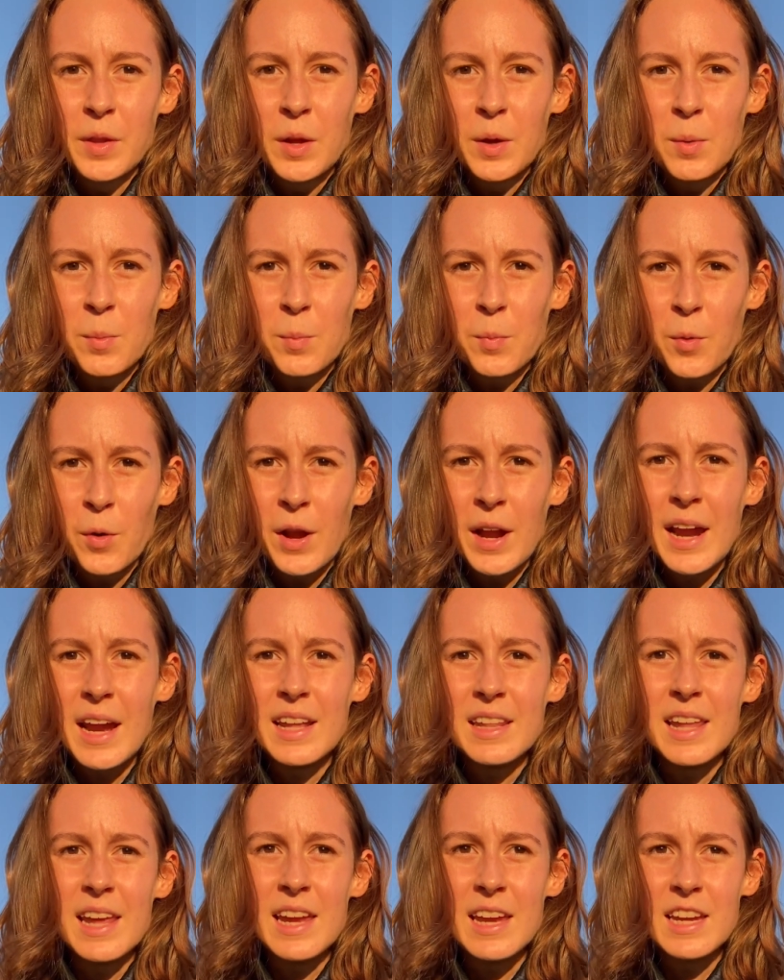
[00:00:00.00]
pray and
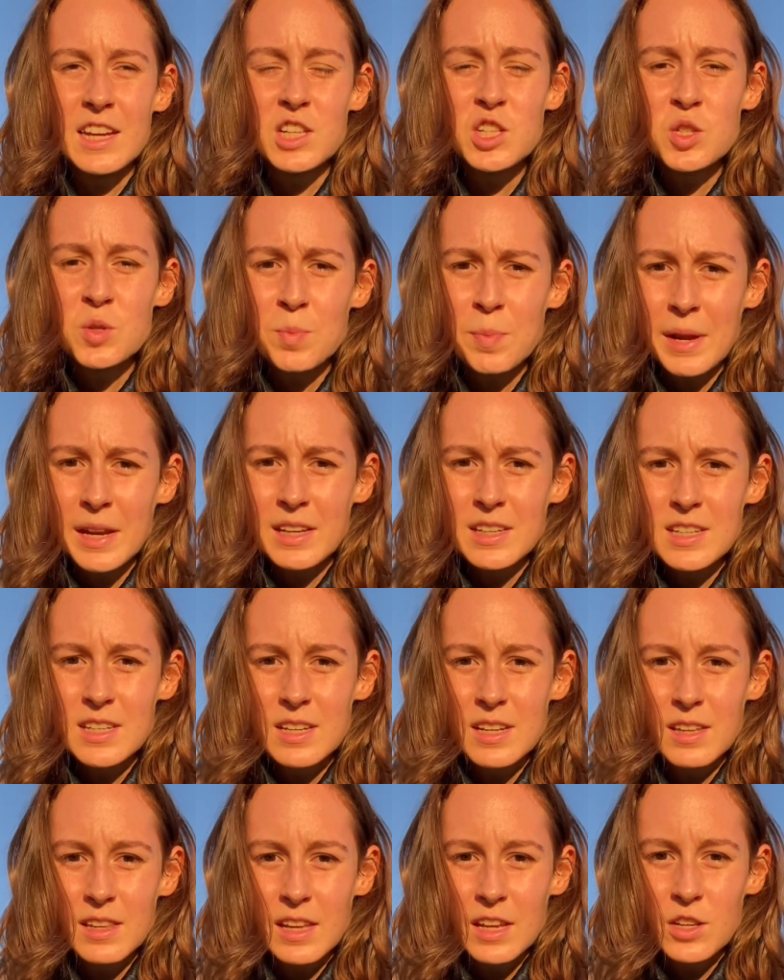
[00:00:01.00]
they expect
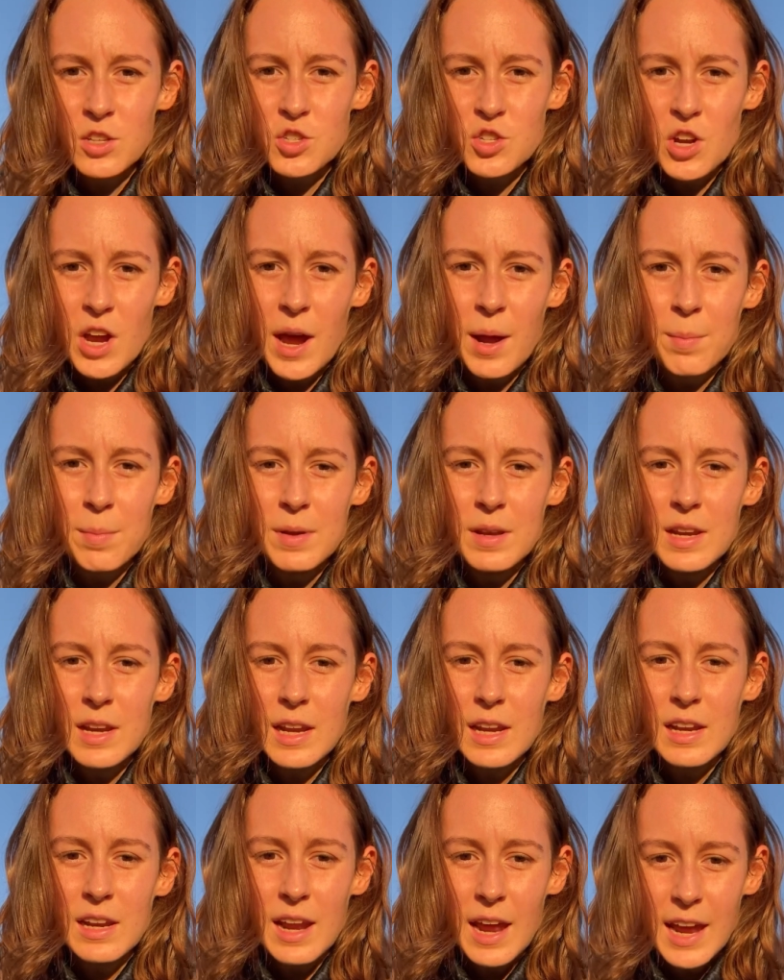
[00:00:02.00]
things to happen in
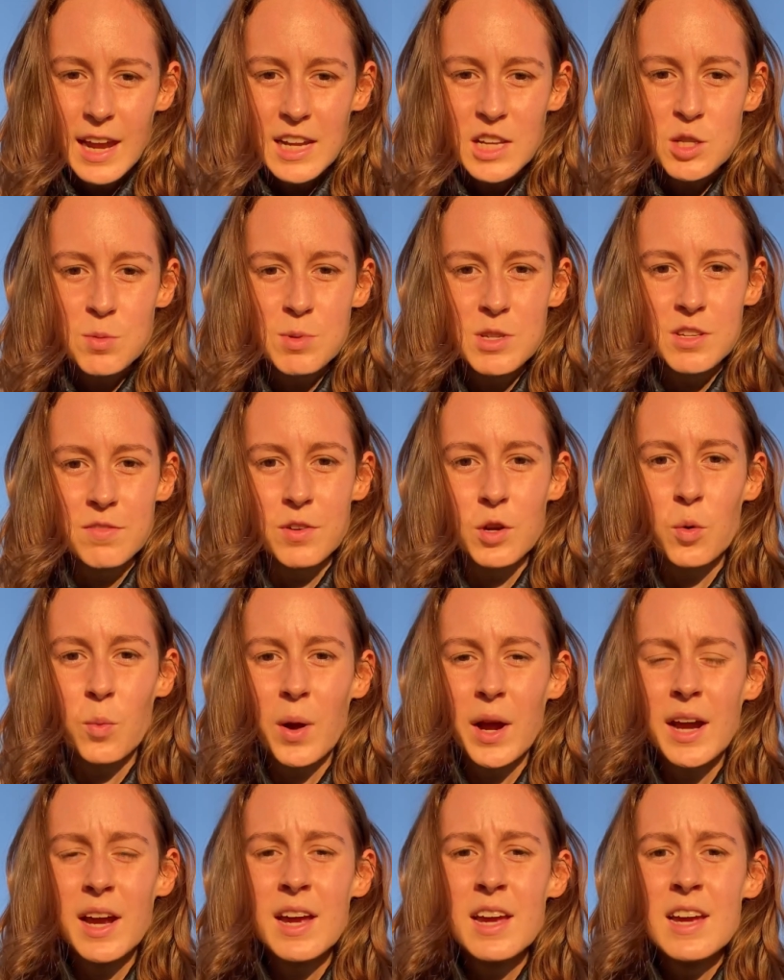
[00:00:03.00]
a specific way
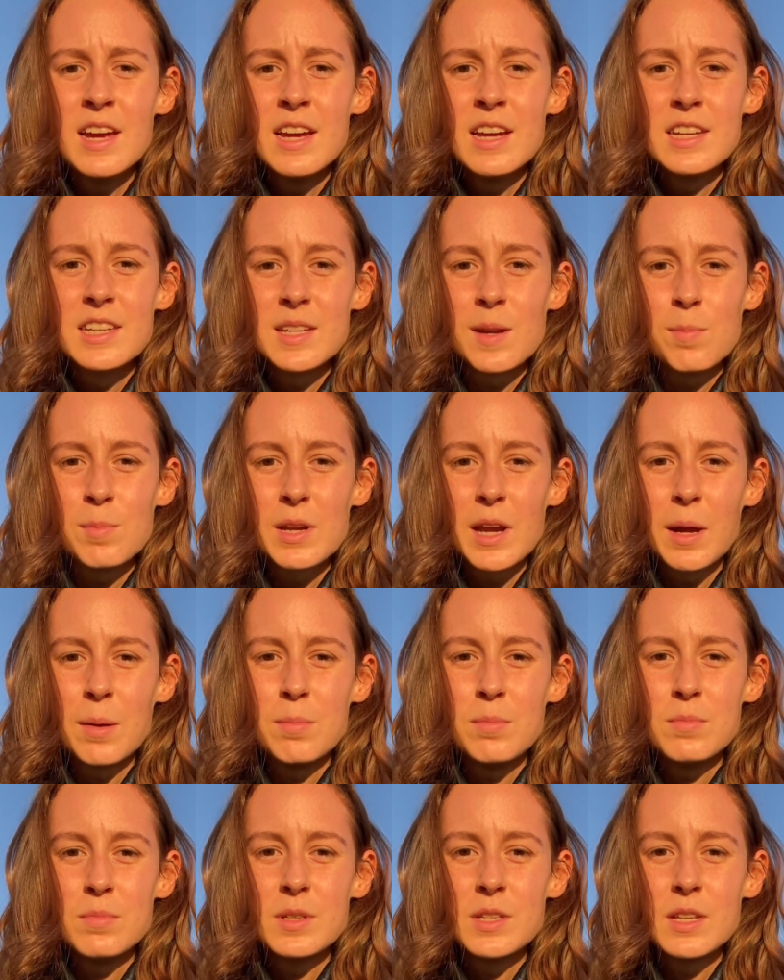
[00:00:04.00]

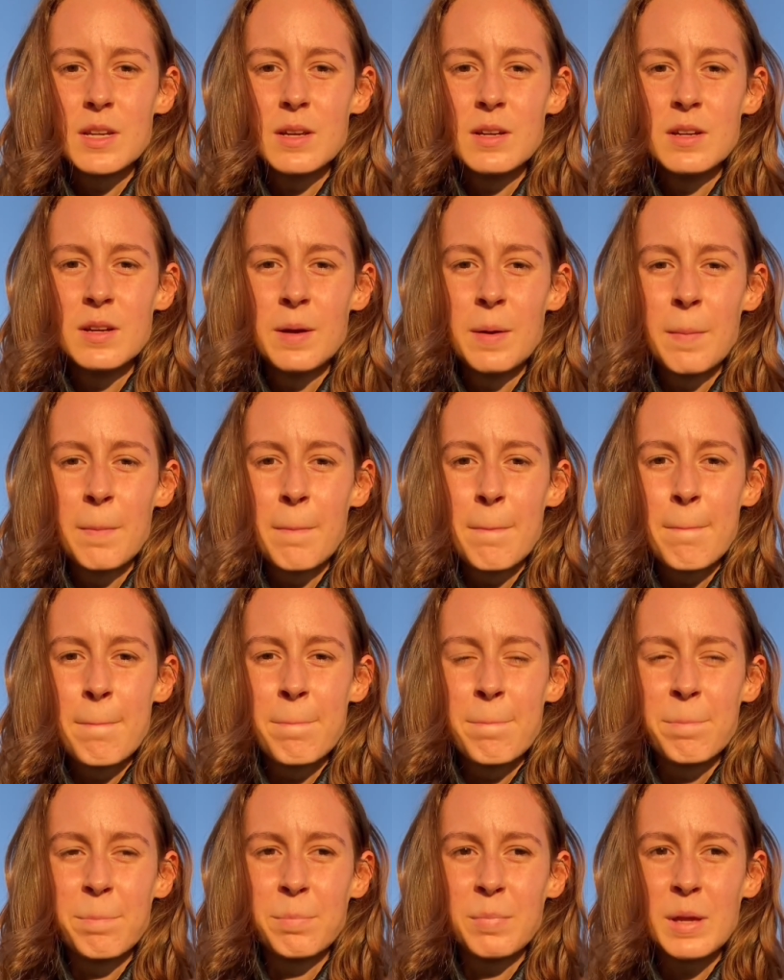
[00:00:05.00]
sometimes
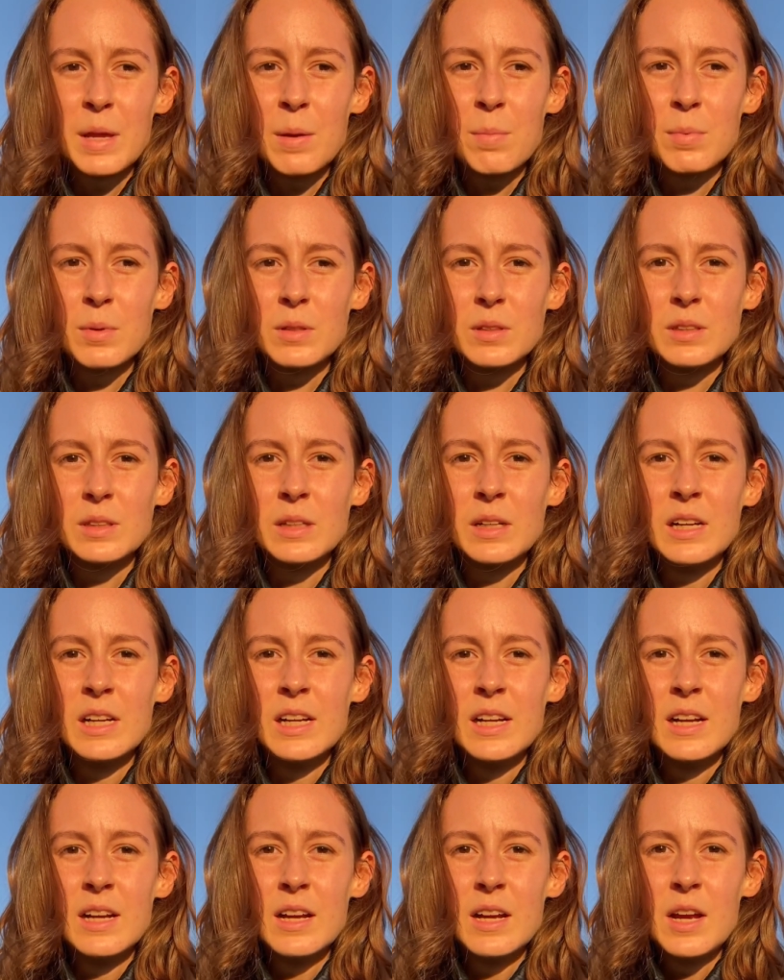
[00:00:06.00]
people
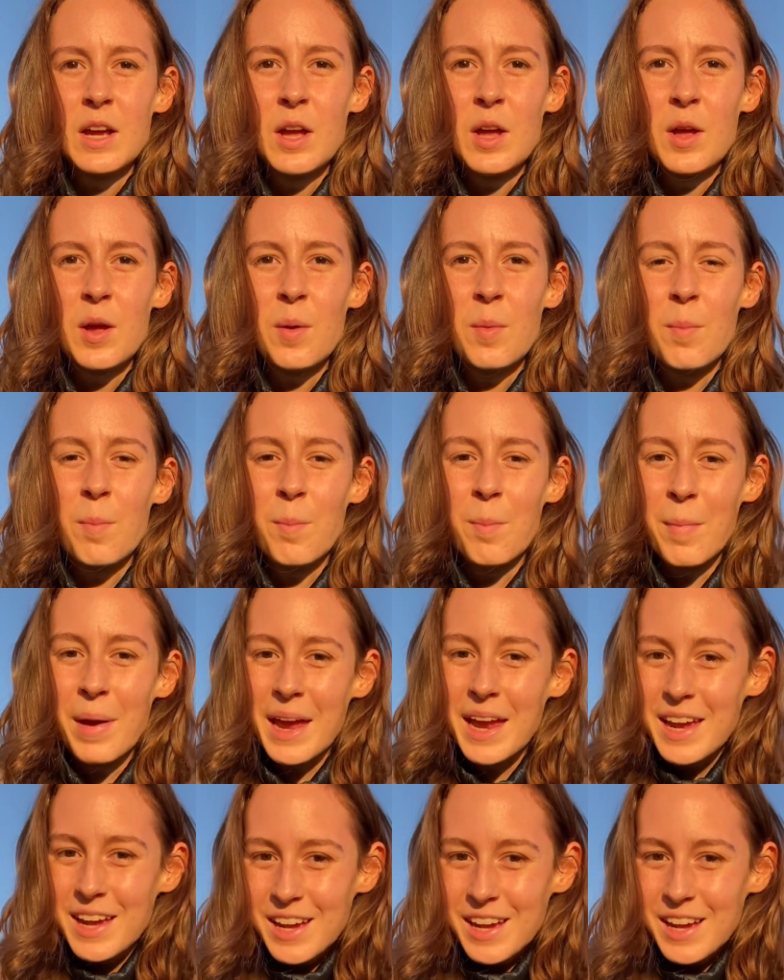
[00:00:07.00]
make